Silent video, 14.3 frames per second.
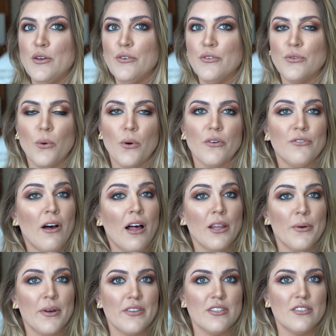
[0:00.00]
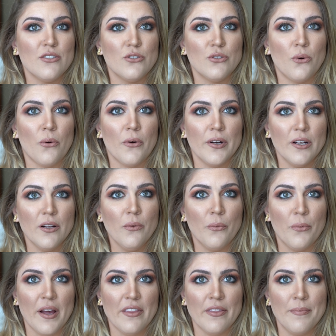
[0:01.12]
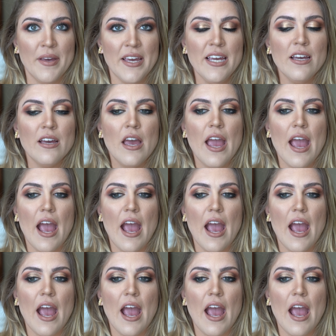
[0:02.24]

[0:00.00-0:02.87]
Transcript: you for following this tutorial with me.